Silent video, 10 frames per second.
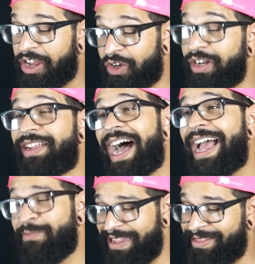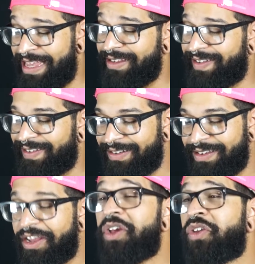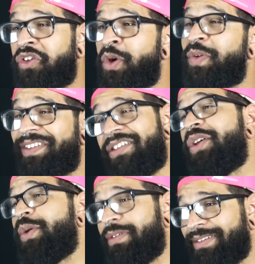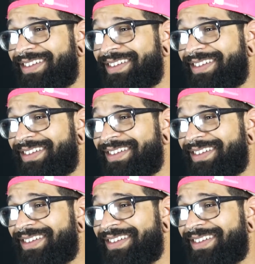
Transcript: Good guy, me thinks. Cute, too.